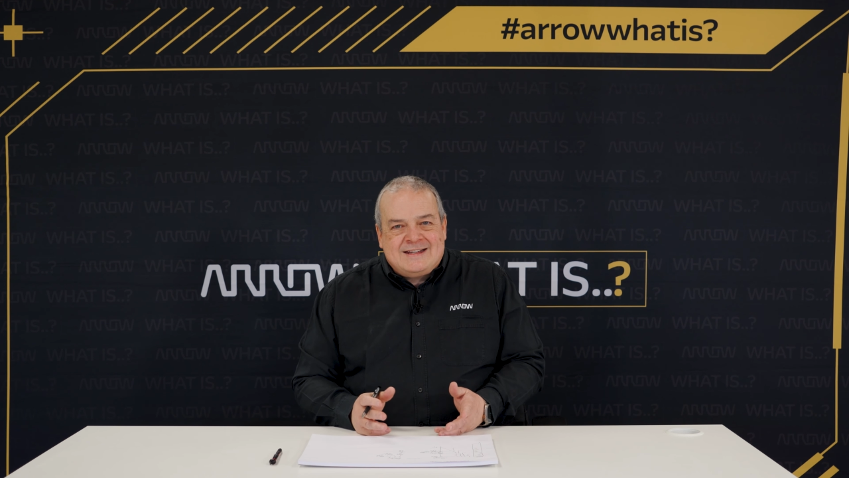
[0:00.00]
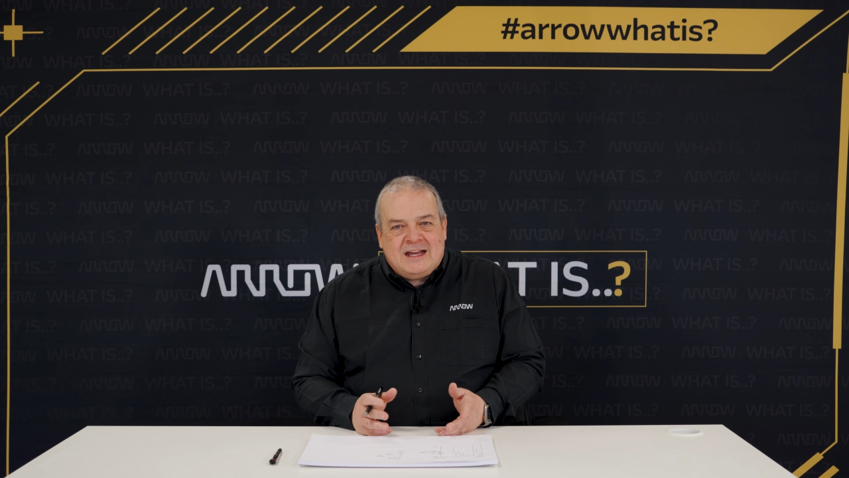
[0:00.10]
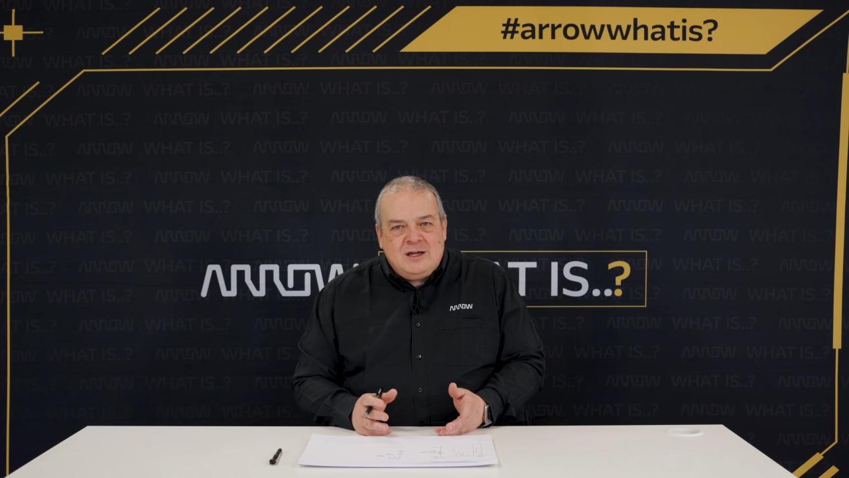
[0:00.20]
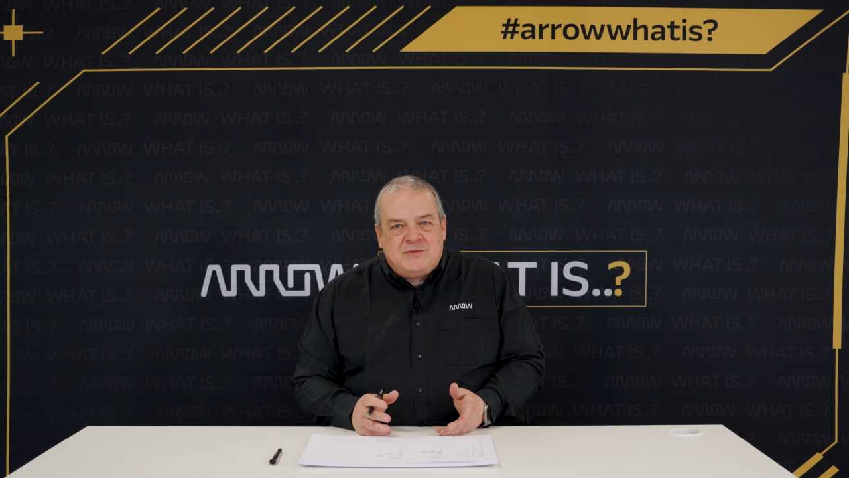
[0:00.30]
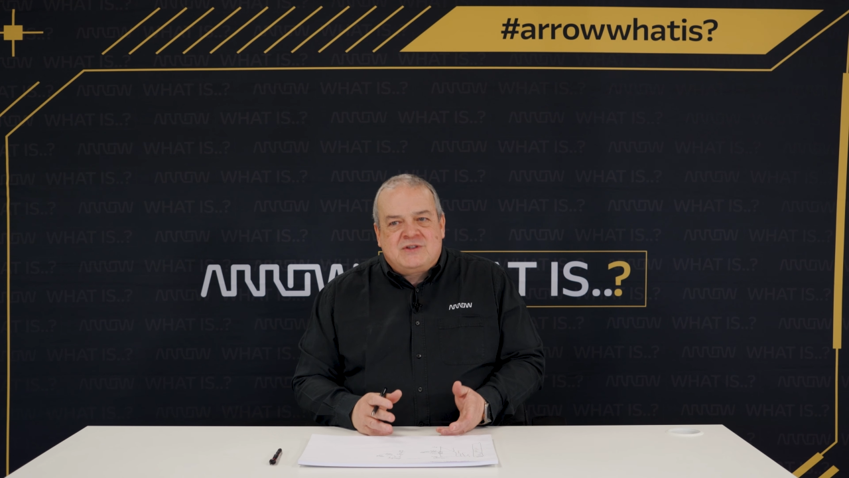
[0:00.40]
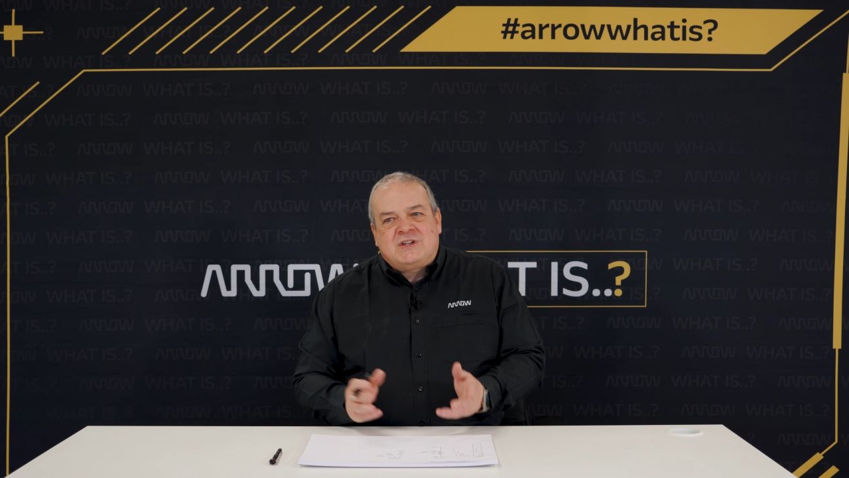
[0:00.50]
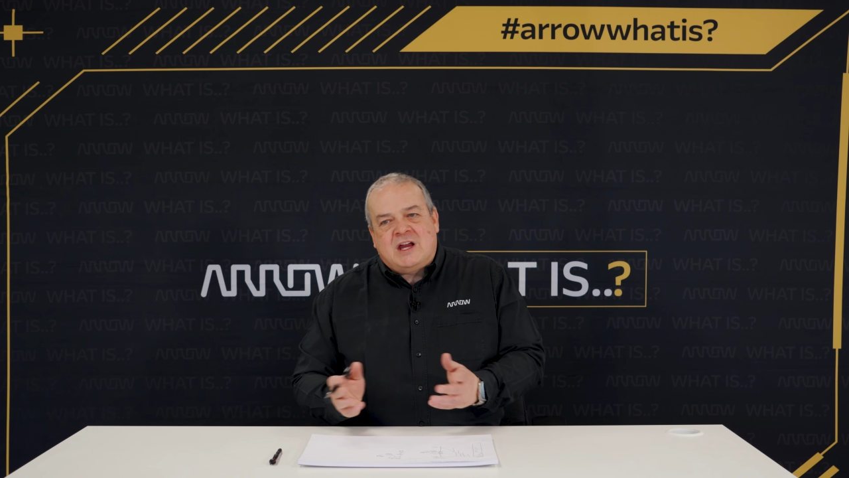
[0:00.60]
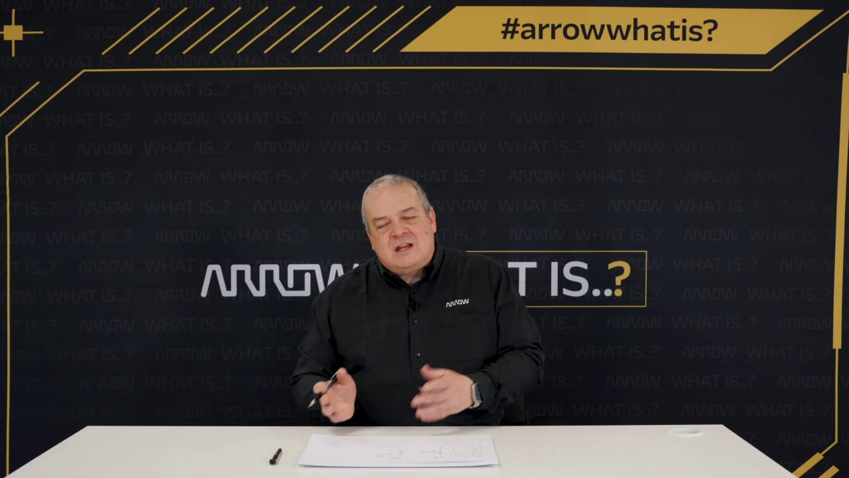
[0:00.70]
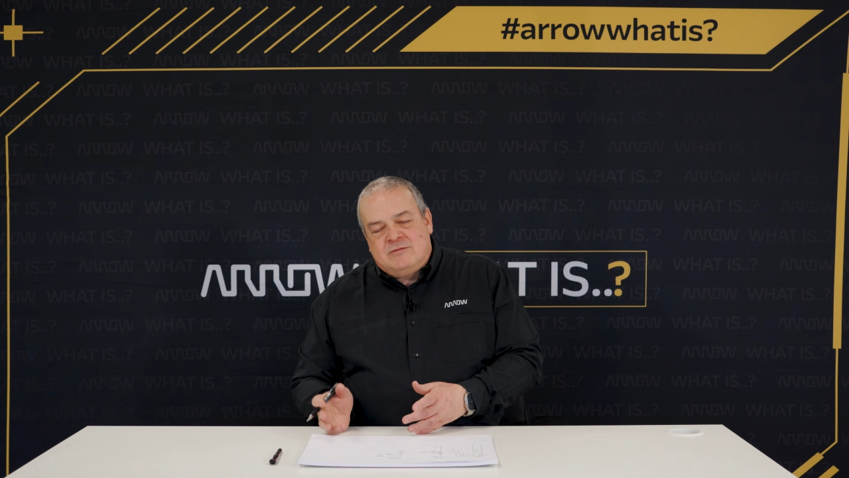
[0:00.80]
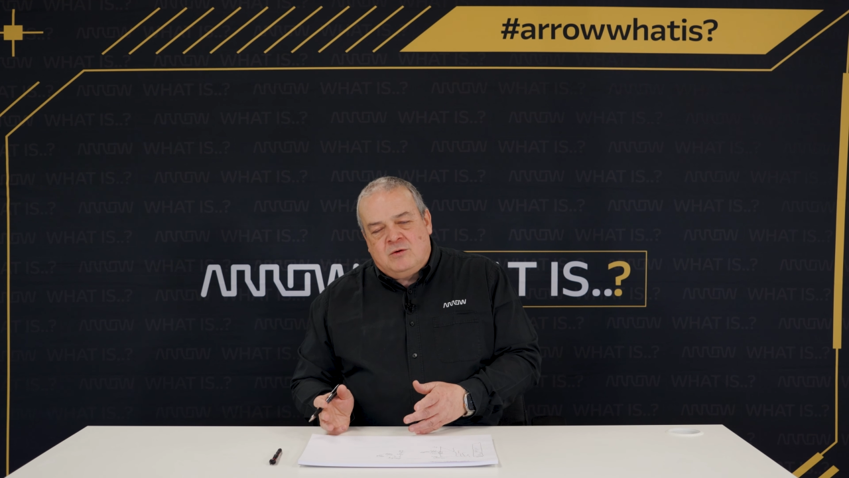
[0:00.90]
tapes,
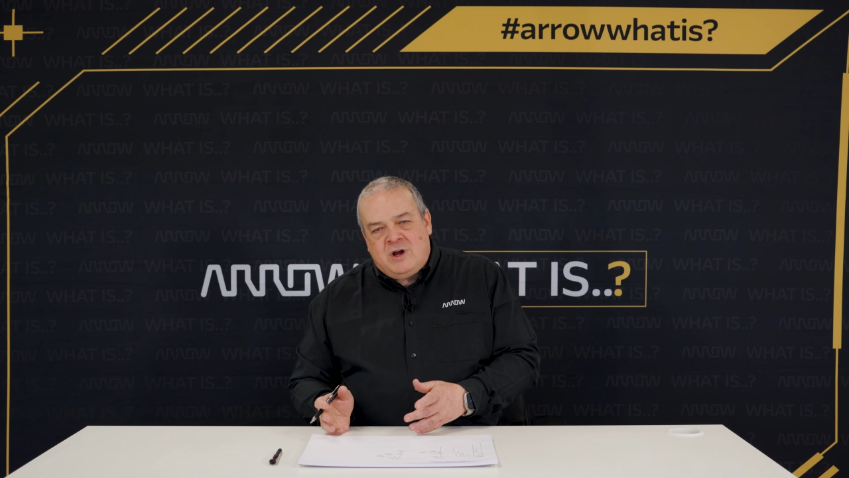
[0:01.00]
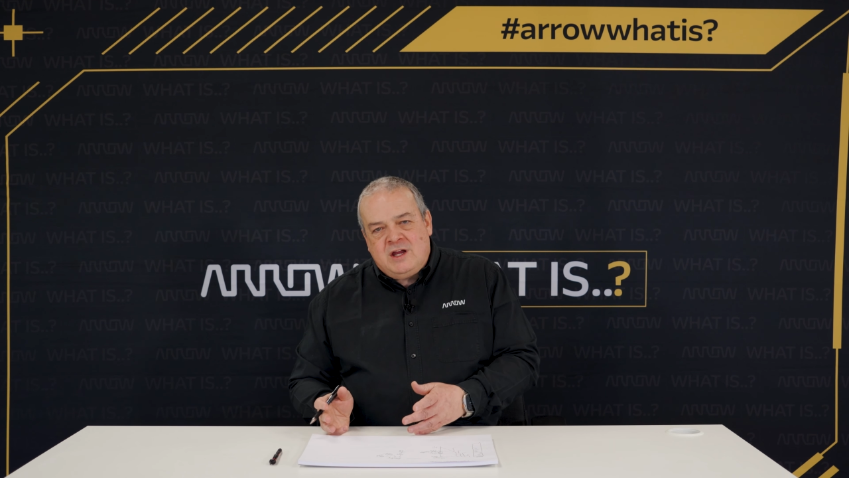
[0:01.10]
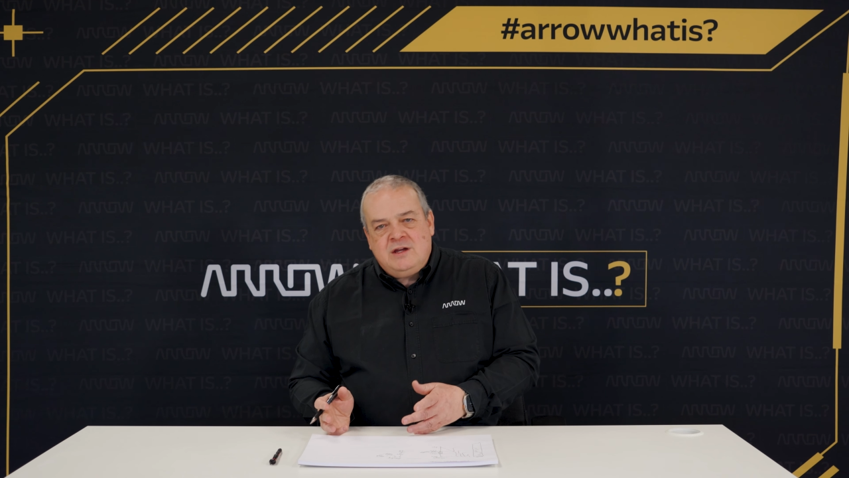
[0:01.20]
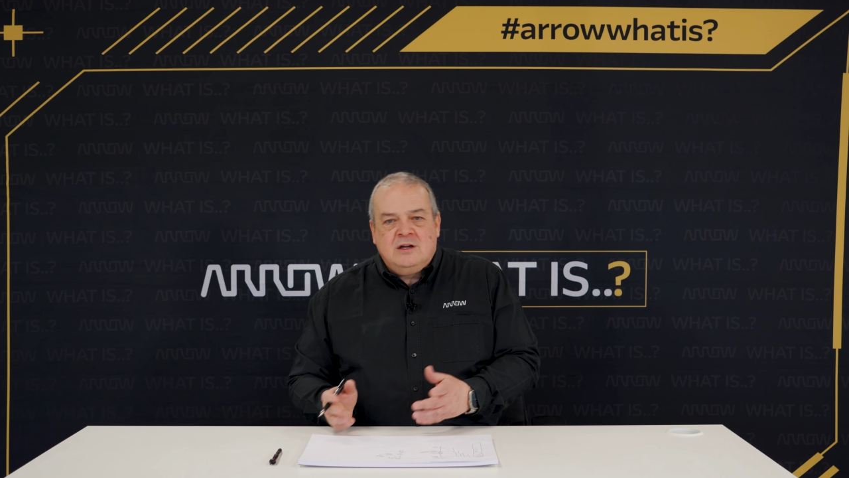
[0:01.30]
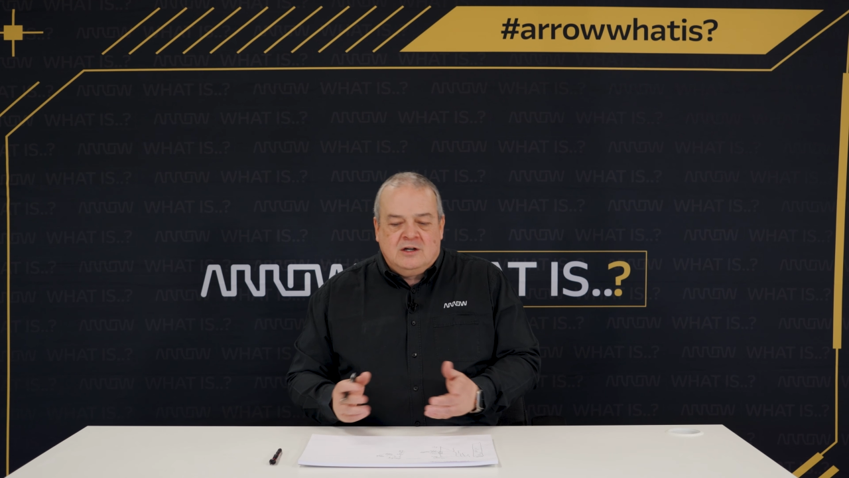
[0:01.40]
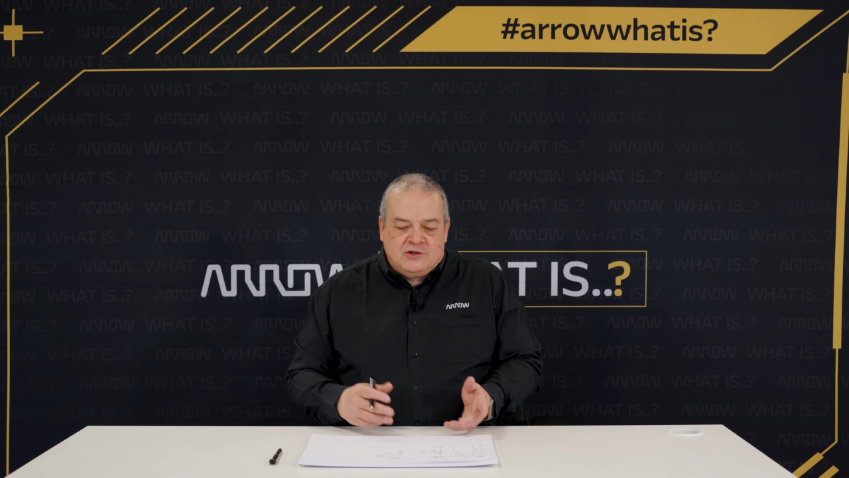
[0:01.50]
take them away,